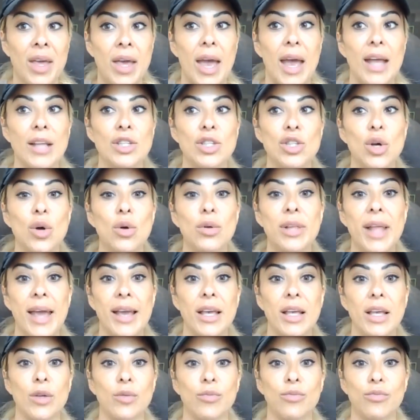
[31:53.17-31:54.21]
And so,
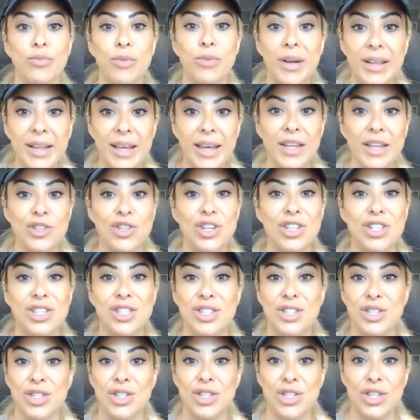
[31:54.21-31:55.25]
like, really
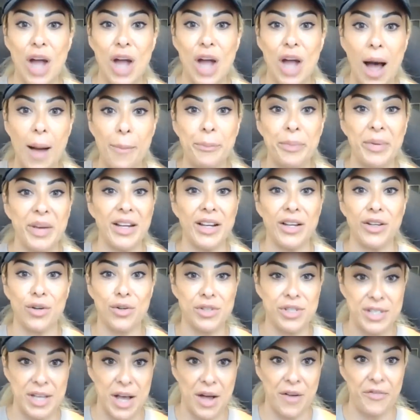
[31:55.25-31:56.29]
just stop beating
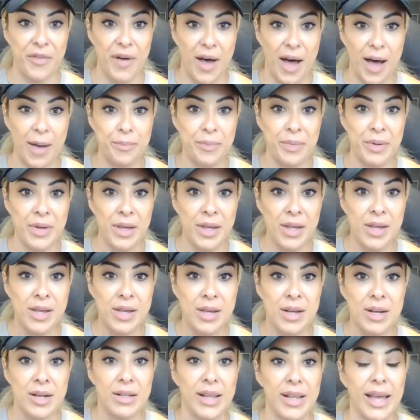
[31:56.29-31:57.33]
yourself up.
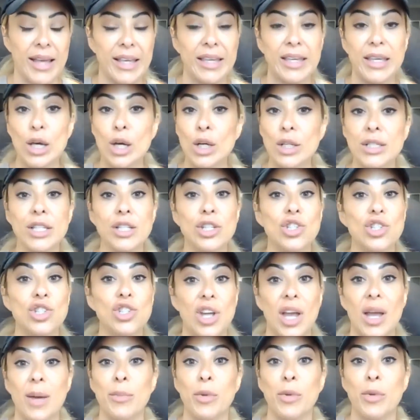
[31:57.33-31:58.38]
Like, guilt and
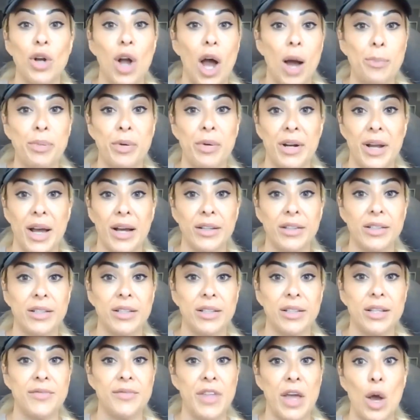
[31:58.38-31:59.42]
shame are not
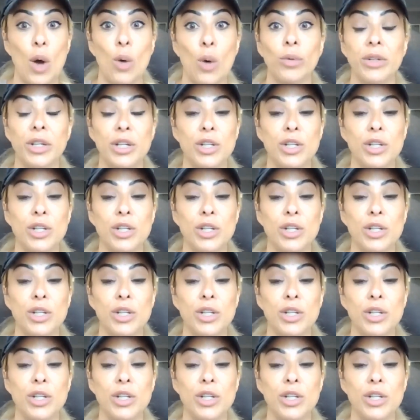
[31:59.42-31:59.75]
productive. They only